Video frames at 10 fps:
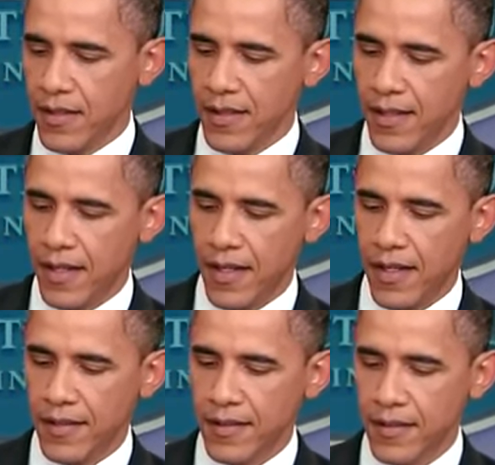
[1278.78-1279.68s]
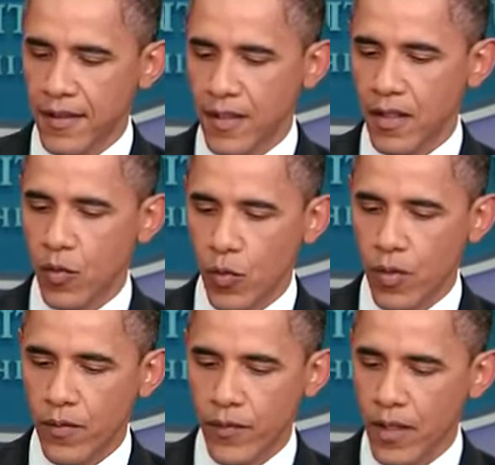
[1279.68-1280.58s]

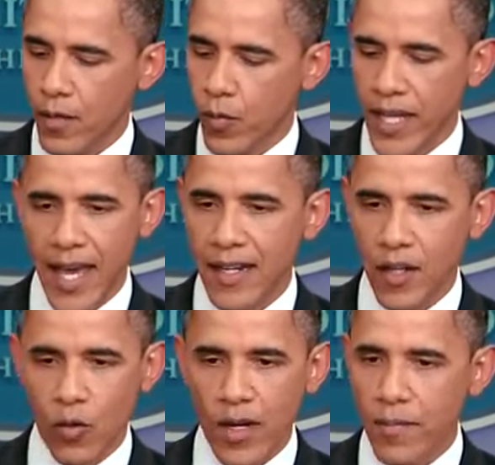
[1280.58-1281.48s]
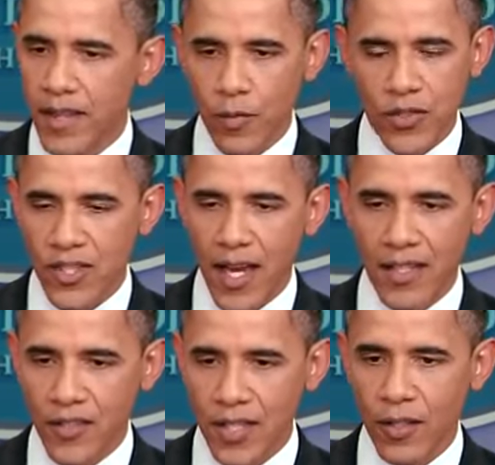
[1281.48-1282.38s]
you know, we had an agreement that was signed,
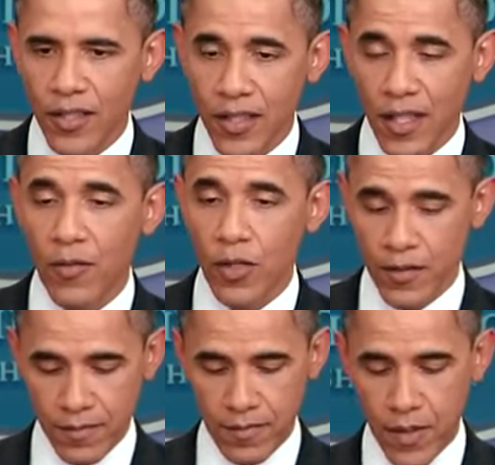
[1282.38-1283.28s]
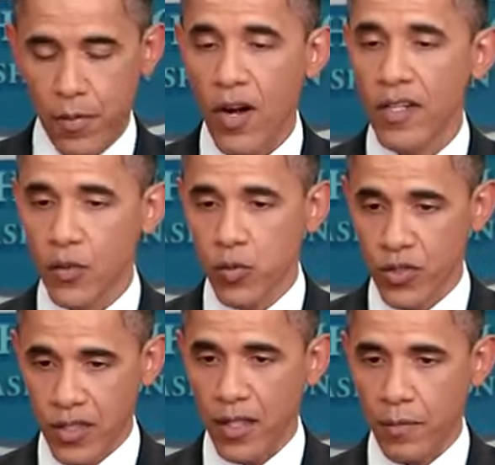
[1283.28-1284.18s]
sealed, and delivered. The parties were
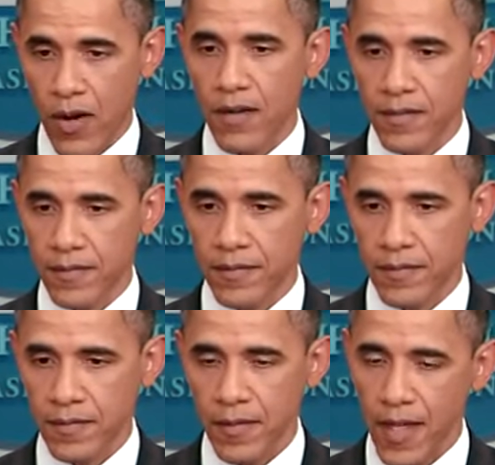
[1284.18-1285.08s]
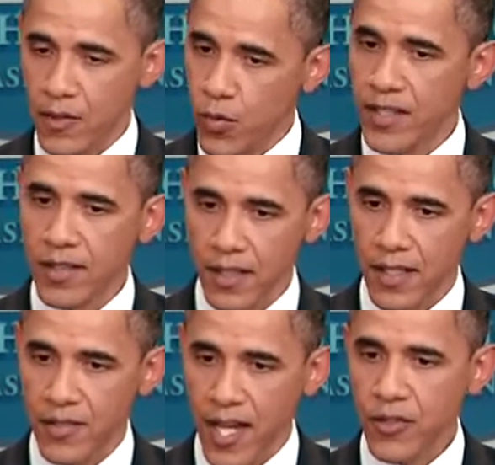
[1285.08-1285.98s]
still apart as recently
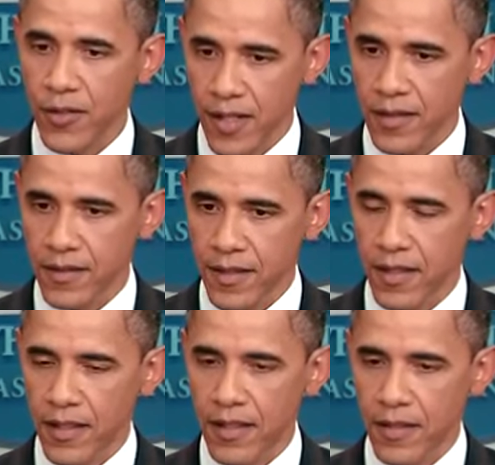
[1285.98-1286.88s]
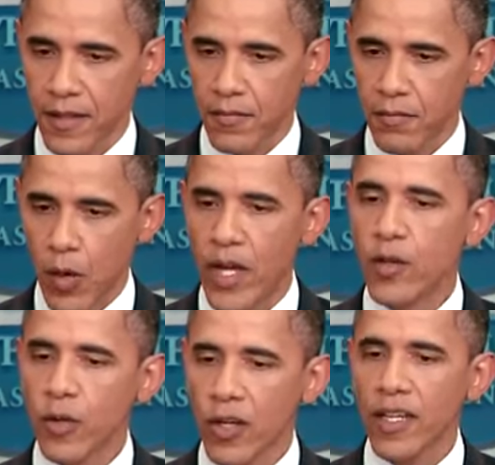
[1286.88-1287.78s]
as yesterday. But when you
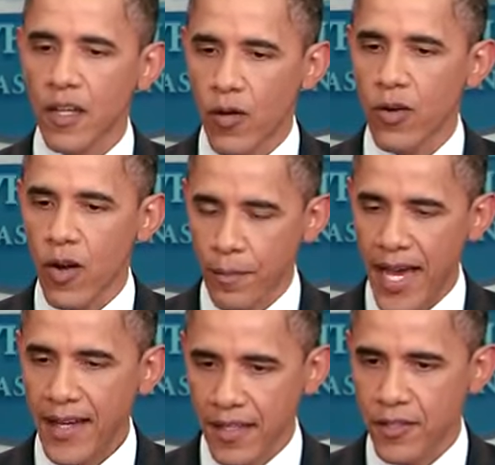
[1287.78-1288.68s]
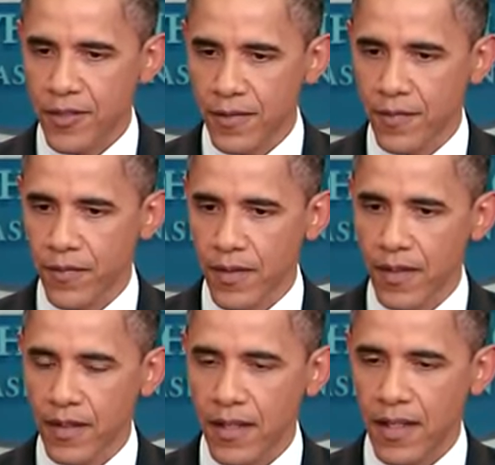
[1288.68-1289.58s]
look at the overall package,
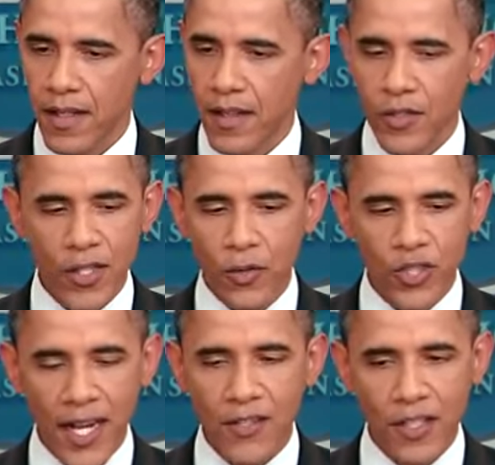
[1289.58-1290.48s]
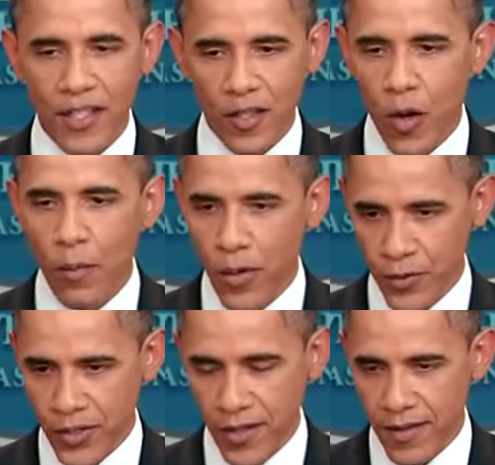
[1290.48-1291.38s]
there's no changing of the goalposts here.